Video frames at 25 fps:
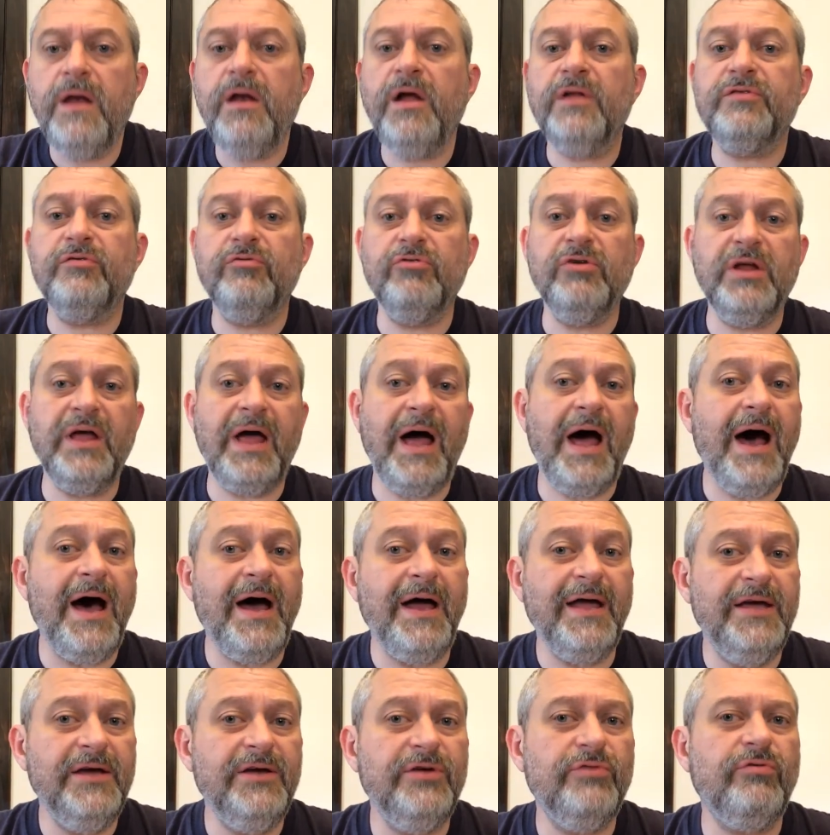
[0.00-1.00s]
not the really
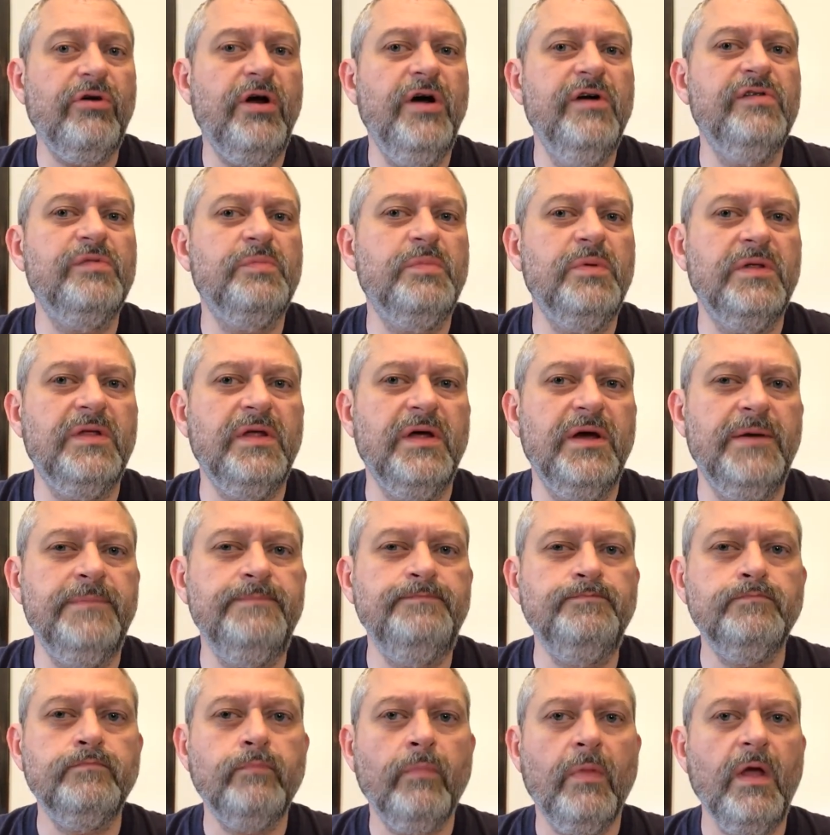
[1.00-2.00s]
high-end roast, but
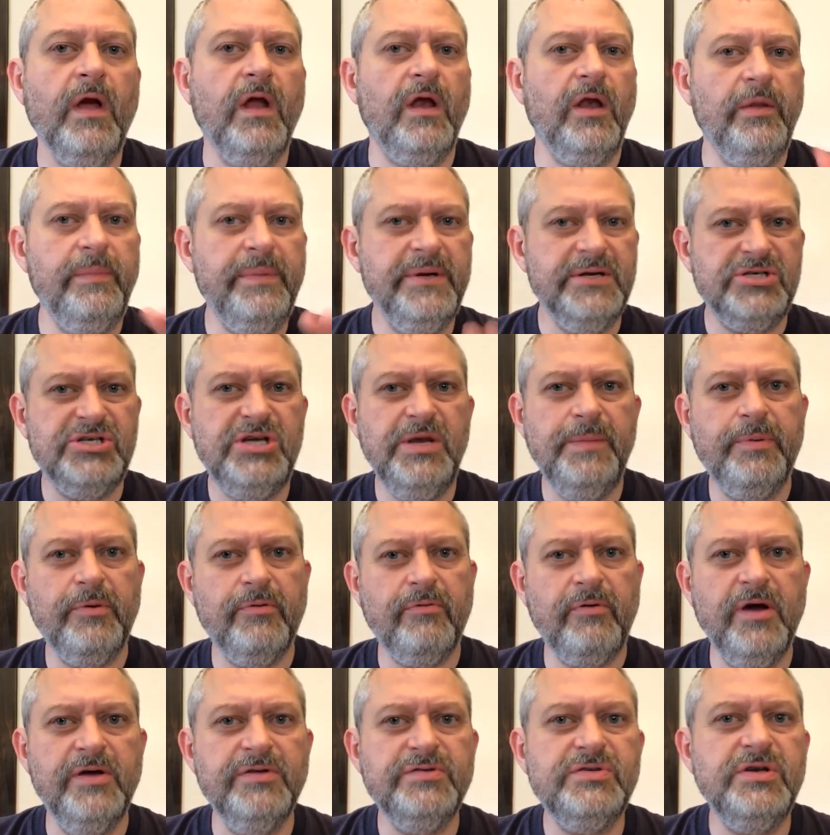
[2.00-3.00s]
the a little bit
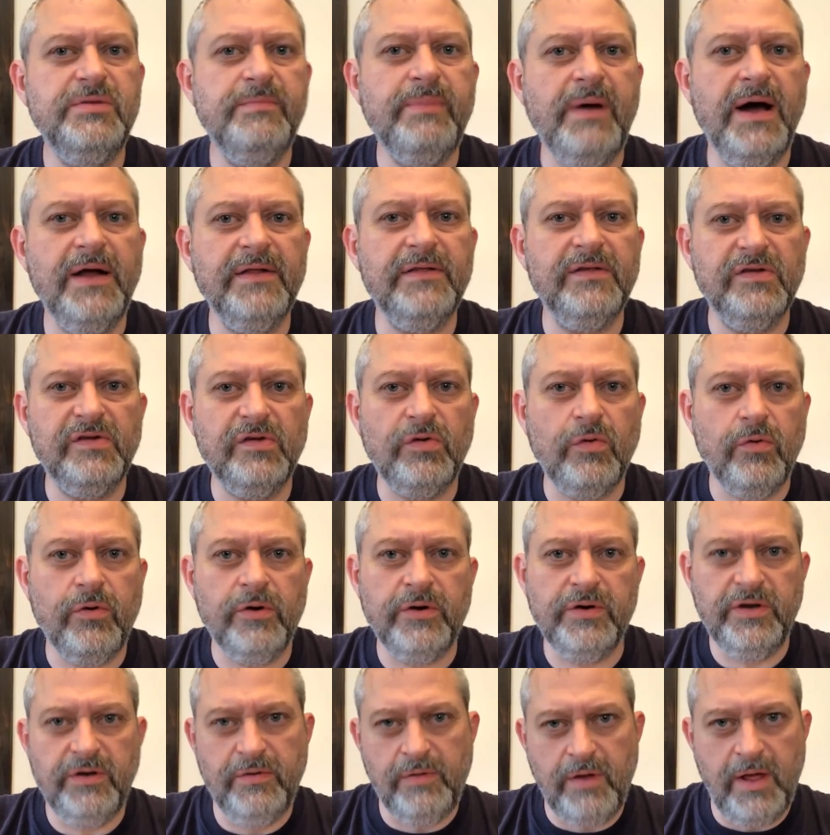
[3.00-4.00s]
cheaper roast you'd buy at the
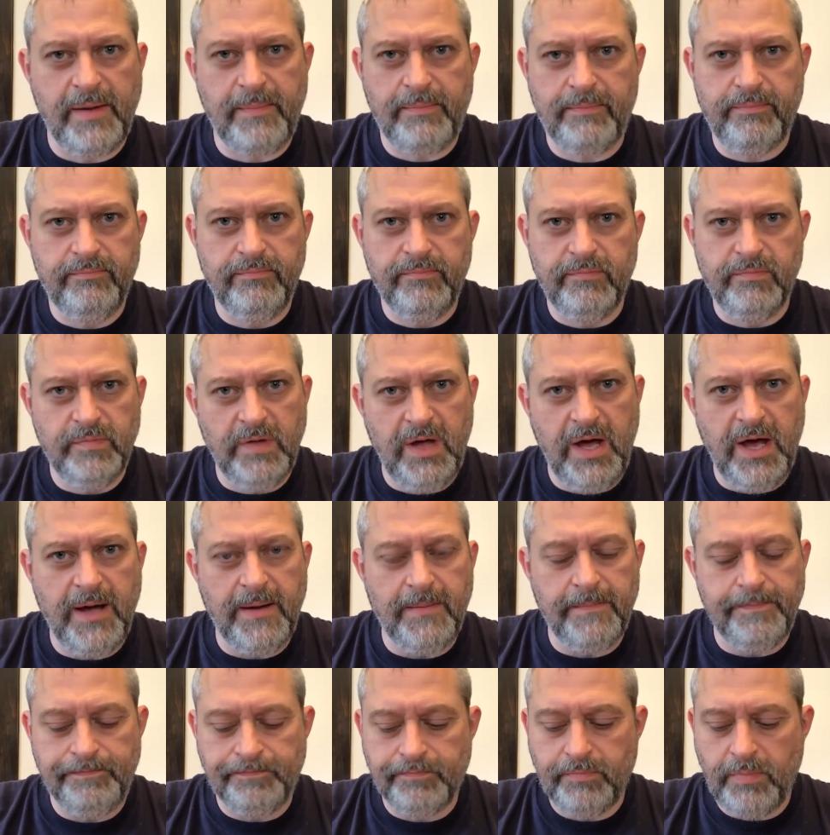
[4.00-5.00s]
store and you like
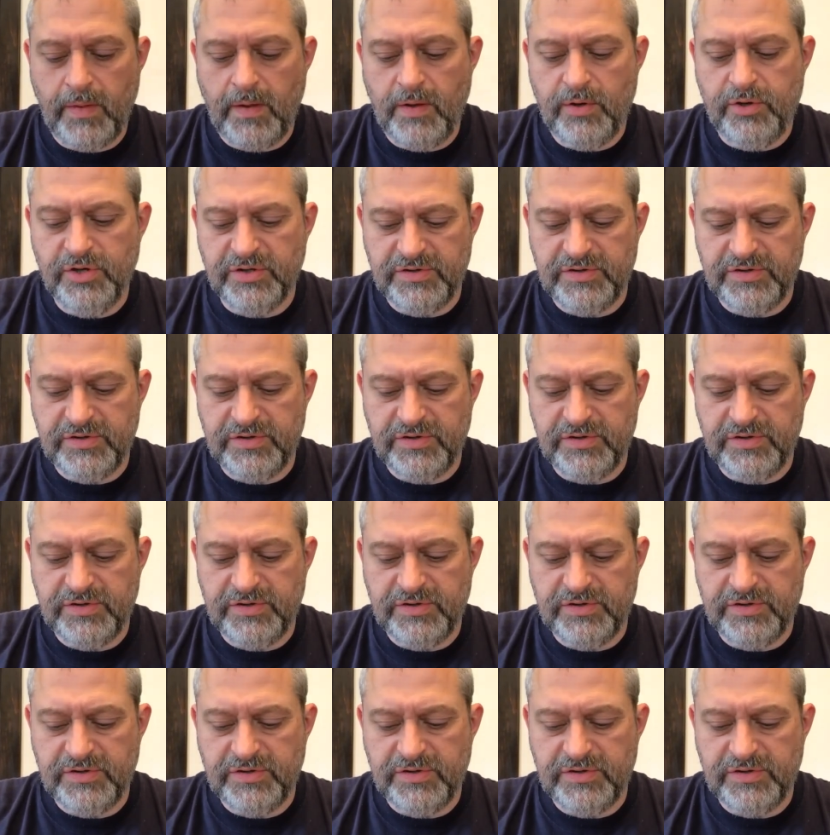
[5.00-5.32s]
um,